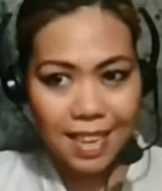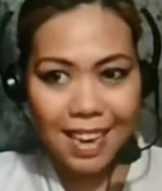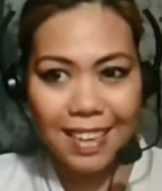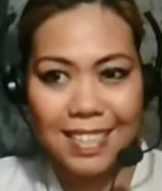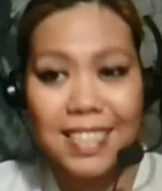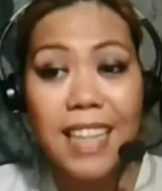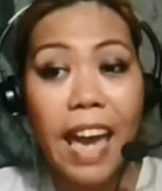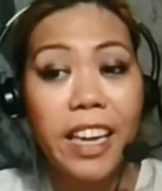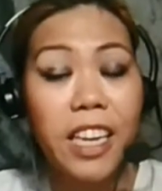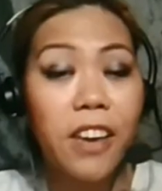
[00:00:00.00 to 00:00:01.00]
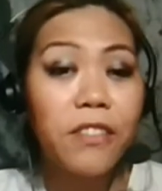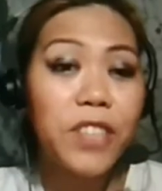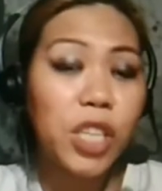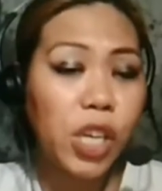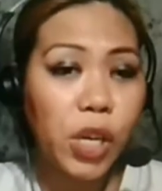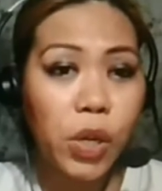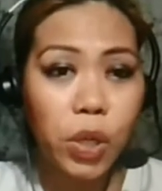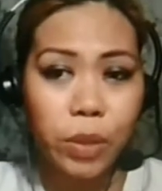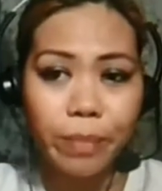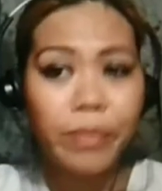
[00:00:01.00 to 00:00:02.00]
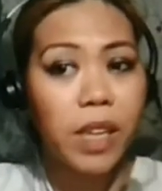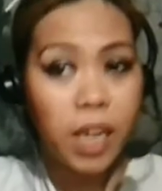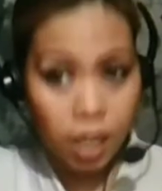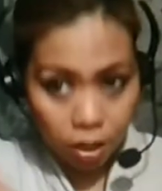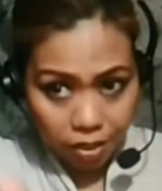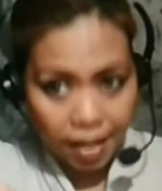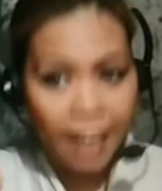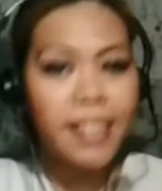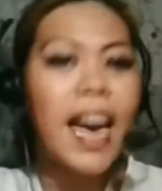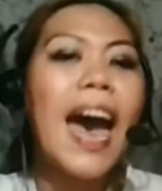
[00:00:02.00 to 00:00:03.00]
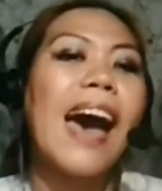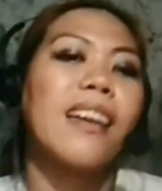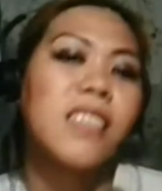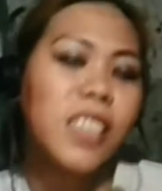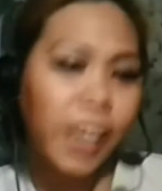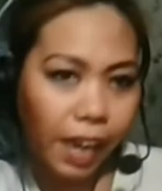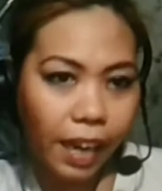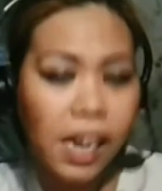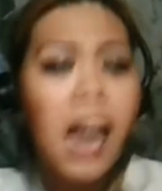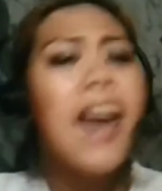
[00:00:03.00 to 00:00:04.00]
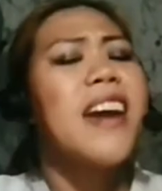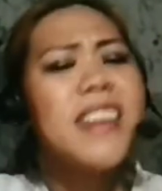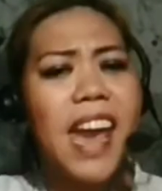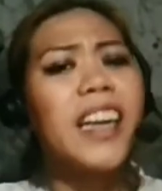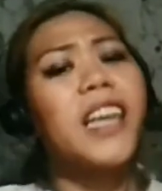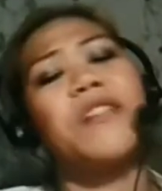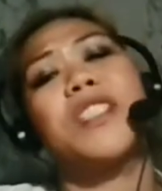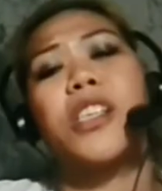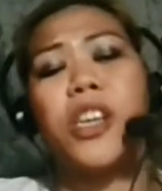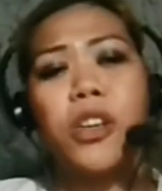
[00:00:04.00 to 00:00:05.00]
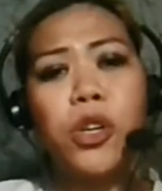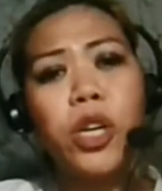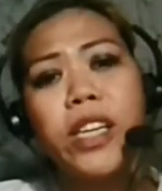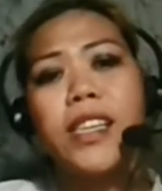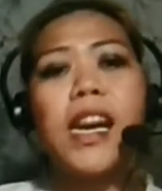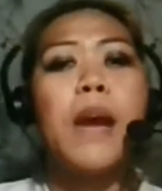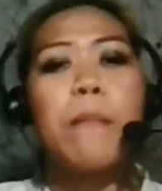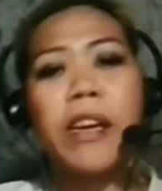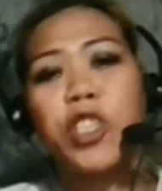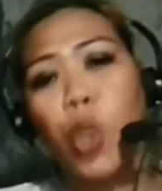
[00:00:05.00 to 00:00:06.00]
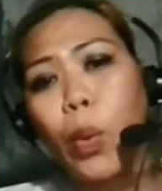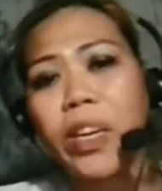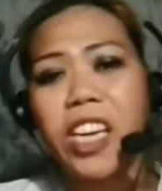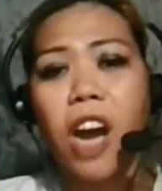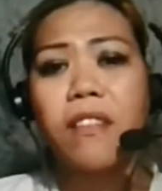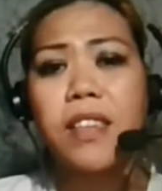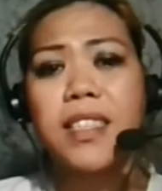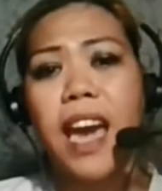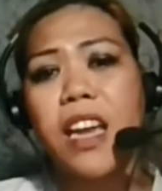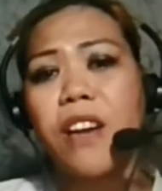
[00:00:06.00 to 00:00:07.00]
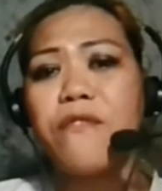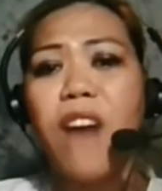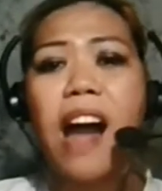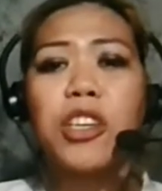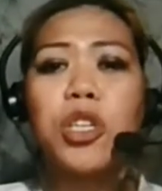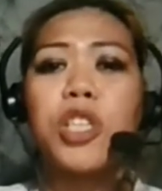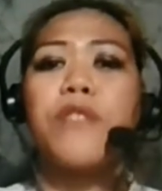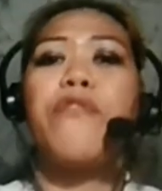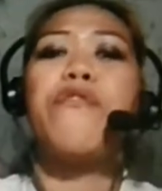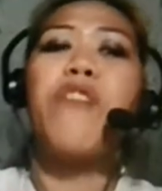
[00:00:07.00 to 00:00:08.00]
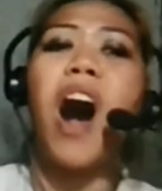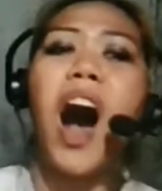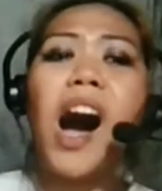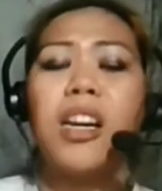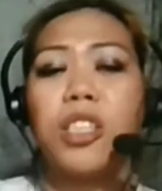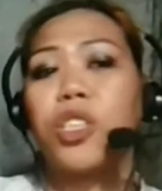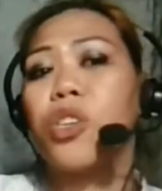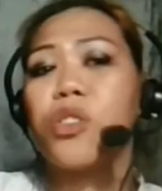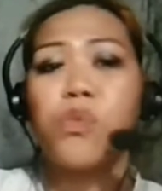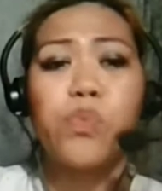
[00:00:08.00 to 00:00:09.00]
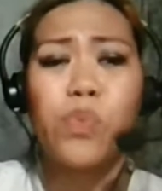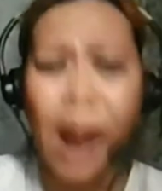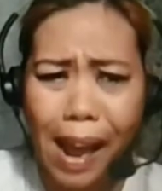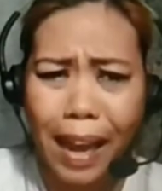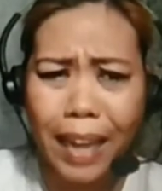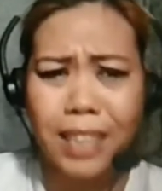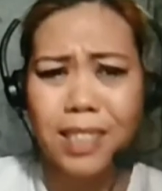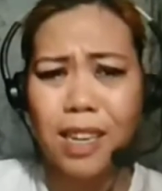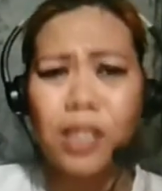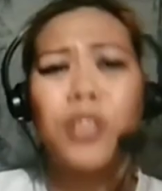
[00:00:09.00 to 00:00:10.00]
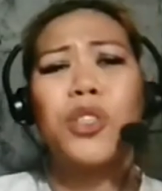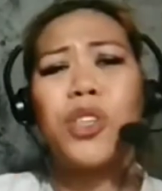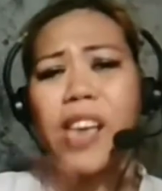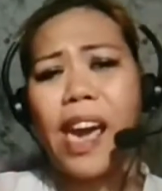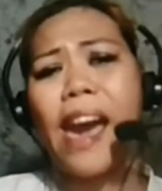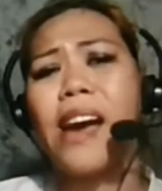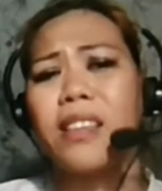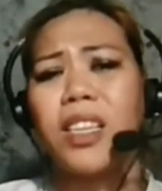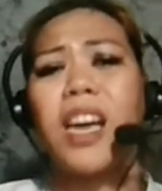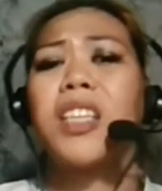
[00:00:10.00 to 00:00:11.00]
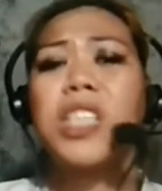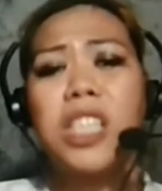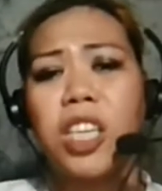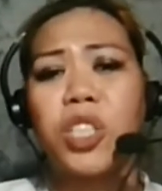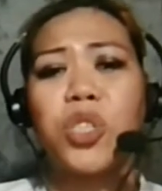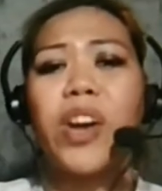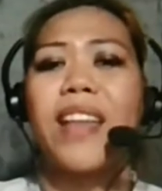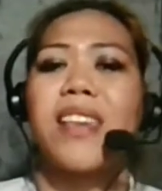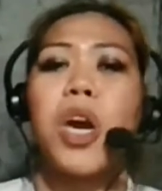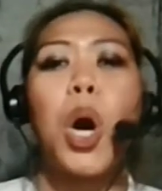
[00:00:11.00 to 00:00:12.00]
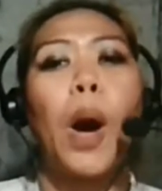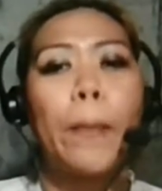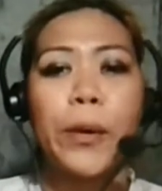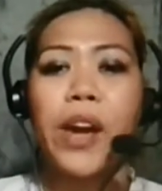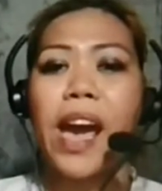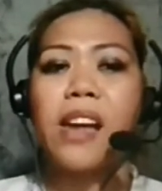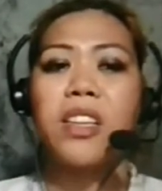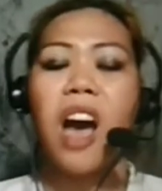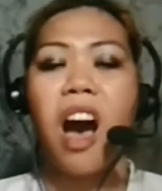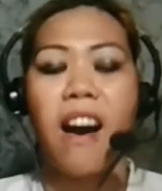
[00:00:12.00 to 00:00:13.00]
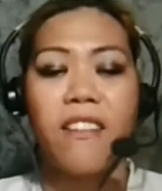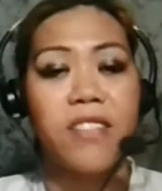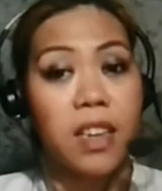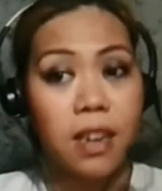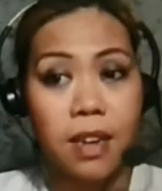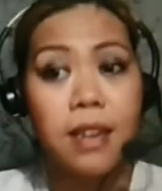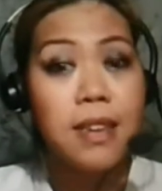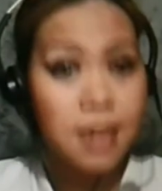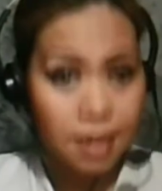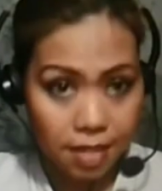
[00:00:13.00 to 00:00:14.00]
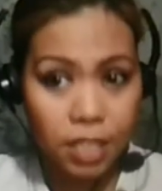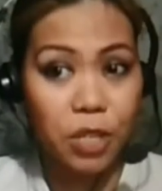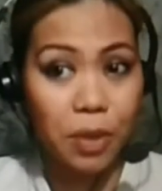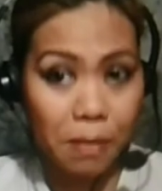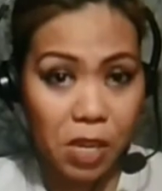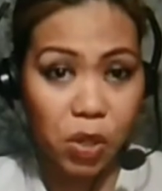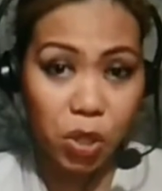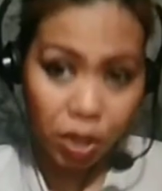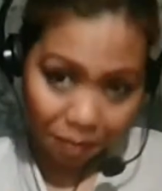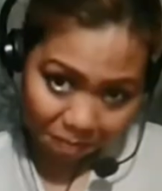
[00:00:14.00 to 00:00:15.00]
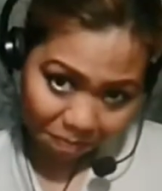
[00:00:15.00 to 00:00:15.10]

is negative skewed. It looks like that, okay? Negative skewed, majority of the data values fall to the right to the end and cluster at the upper end of the distribution,